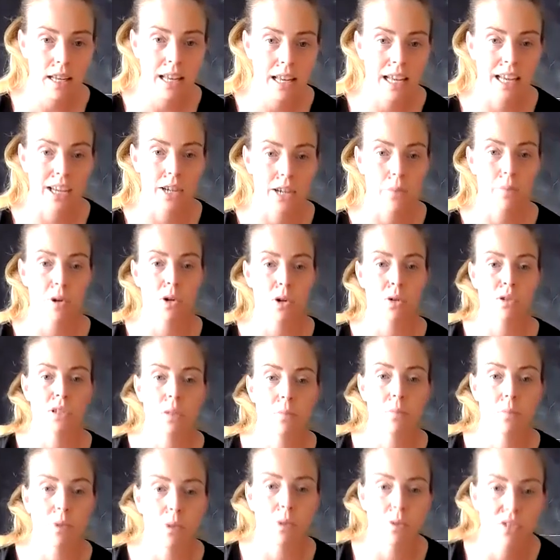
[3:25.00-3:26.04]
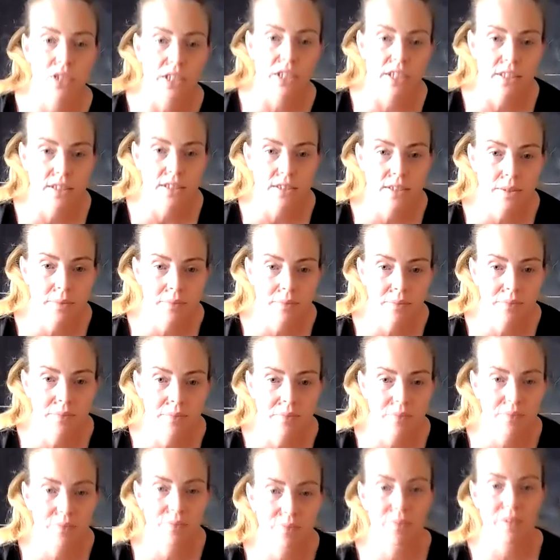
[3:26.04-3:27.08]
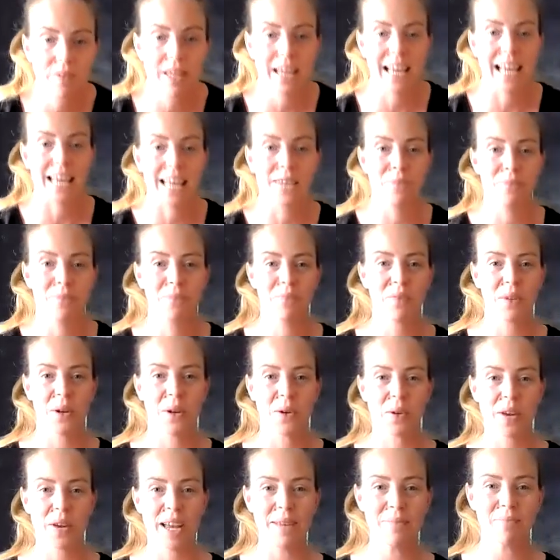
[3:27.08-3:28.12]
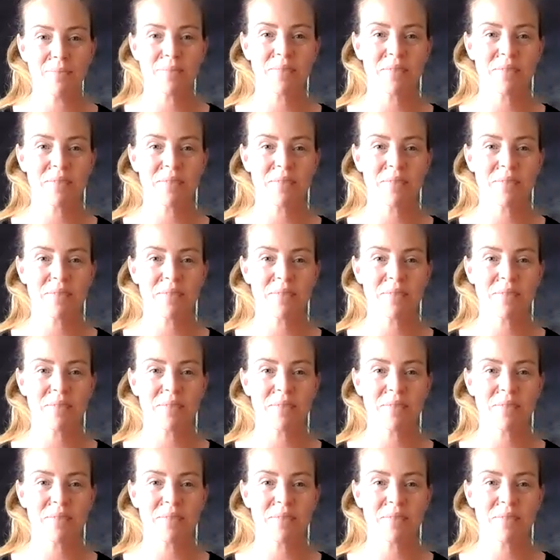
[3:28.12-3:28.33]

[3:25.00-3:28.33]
and I'm holding both sides again. Okay,